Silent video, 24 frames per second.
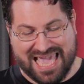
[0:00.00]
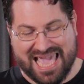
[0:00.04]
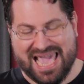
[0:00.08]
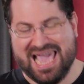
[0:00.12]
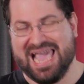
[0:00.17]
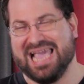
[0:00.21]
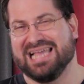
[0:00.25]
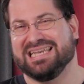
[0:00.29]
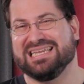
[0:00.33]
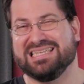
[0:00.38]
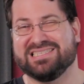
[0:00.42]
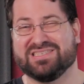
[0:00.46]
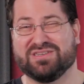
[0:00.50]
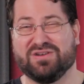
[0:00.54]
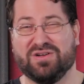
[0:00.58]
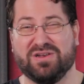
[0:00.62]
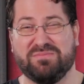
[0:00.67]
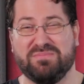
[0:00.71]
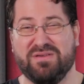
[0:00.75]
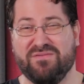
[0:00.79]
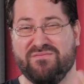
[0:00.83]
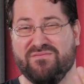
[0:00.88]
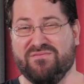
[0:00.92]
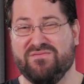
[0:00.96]
and it's going
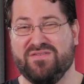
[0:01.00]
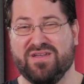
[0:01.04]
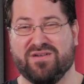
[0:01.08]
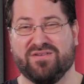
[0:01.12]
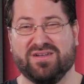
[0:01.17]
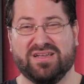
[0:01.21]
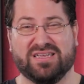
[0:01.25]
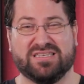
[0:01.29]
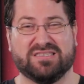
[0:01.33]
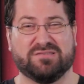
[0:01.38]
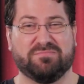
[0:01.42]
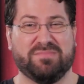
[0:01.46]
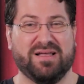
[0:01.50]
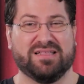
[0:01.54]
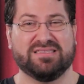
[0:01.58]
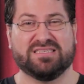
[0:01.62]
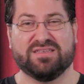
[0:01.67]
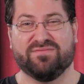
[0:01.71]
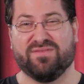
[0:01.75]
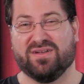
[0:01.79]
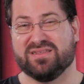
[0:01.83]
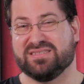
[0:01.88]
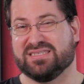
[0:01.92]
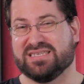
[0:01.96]
to be very
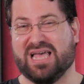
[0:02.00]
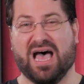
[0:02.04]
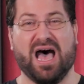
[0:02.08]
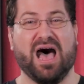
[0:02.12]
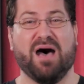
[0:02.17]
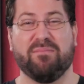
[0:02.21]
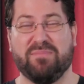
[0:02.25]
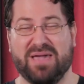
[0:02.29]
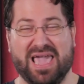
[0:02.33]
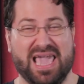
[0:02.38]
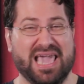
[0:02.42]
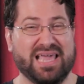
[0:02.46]
expensive on top,